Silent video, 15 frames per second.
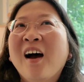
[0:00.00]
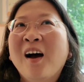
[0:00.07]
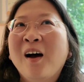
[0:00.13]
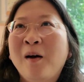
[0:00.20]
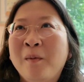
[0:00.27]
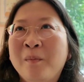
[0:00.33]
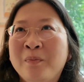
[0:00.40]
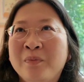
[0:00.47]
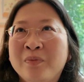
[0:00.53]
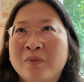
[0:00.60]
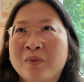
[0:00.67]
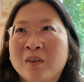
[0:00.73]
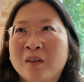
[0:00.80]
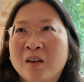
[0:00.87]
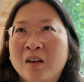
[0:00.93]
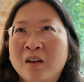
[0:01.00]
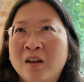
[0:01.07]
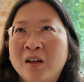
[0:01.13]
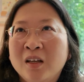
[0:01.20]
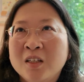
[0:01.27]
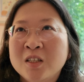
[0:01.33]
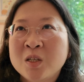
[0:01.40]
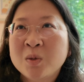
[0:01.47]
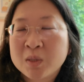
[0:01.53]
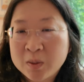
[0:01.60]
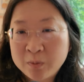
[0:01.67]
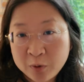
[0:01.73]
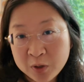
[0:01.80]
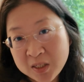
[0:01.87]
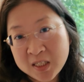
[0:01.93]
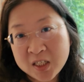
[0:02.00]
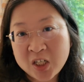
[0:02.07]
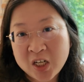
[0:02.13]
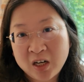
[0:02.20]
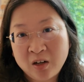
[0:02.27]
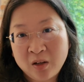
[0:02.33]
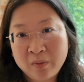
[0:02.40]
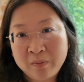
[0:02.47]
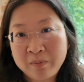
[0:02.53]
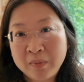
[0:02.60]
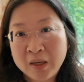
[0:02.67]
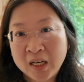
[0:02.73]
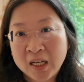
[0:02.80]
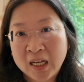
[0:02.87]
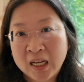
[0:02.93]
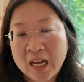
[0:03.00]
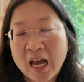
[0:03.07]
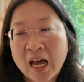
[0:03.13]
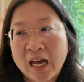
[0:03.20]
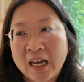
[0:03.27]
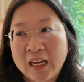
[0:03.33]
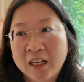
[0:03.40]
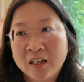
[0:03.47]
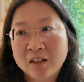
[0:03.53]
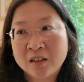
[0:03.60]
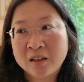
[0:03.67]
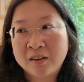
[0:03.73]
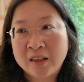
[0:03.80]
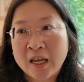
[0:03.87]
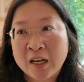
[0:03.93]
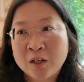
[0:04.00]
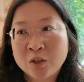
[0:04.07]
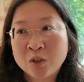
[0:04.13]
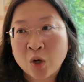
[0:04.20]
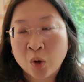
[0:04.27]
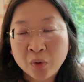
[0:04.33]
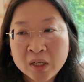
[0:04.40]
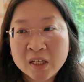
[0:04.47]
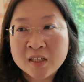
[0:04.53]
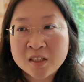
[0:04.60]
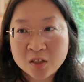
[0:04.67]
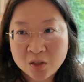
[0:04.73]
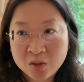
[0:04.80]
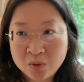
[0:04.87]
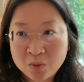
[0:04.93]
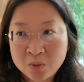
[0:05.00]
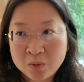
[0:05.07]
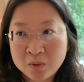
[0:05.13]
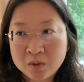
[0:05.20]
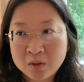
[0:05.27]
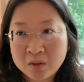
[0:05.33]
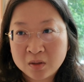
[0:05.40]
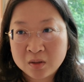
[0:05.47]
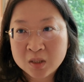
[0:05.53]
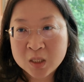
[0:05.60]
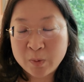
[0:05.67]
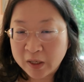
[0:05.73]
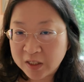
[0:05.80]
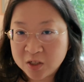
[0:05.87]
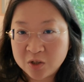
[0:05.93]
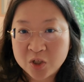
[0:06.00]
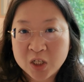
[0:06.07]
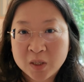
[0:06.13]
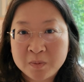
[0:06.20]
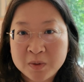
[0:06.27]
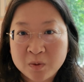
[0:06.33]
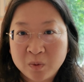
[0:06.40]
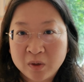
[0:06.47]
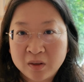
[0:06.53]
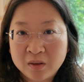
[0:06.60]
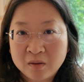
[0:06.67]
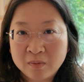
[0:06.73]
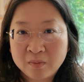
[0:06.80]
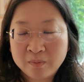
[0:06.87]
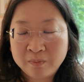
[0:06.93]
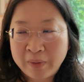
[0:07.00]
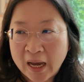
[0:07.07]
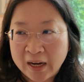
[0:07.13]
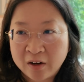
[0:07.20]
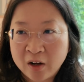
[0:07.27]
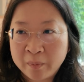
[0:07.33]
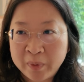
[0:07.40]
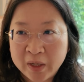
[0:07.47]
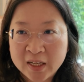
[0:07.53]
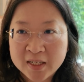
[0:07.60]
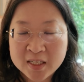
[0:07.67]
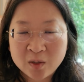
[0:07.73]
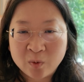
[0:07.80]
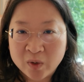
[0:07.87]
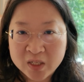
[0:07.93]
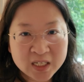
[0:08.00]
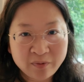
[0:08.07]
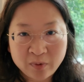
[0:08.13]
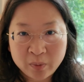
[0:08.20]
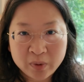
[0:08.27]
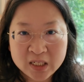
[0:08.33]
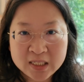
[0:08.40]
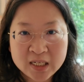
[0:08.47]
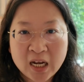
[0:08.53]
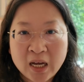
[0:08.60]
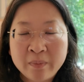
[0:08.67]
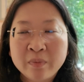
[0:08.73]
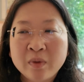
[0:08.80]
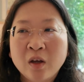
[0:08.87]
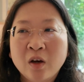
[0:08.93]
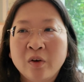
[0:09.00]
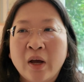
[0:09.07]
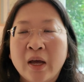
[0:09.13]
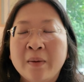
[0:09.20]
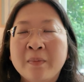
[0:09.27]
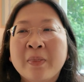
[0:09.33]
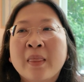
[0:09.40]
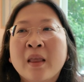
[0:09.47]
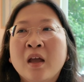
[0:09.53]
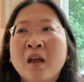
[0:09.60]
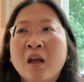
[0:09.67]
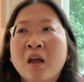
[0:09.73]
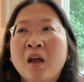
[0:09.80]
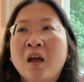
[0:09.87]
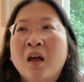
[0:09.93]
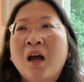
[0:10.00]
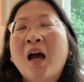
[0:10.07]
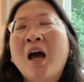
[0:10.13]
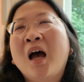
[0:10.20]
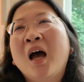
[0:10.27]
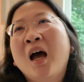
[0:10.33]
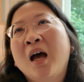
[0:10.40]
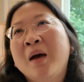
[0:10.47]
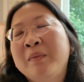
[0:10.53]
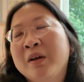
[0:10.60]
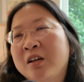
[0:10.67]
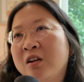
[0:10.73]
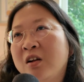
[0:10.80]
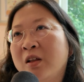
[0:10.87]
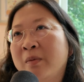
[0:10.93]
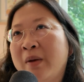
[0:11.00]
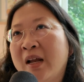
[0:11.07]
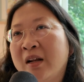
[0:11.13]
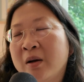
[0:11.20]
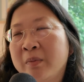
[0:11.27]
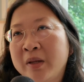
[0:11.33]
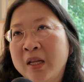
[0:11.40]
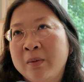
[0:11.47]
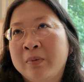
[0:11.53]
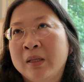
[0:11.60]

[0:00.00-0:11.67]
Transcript: So it supports the channel, meaning I then don't need to do sponsorships with bad companies and waste everybody's time. Okay. I'm not going to call it bad company,